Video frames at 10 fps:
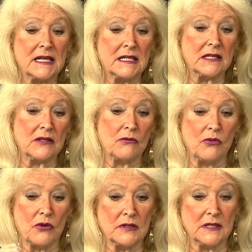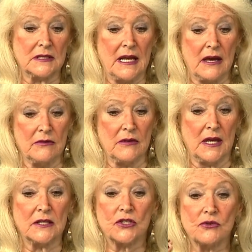And the world is now,
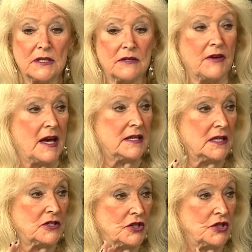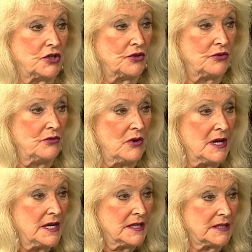history is divided into two
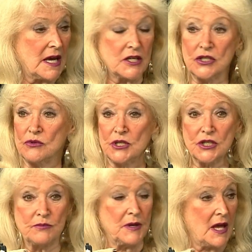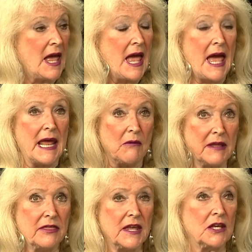sections, which is, and how I
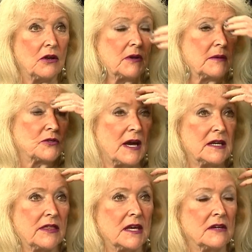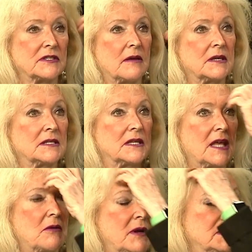think, you know, when I'm trying to think of something, did
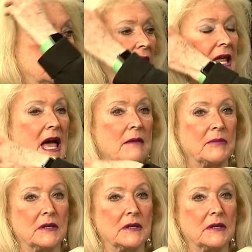that, when did that happen?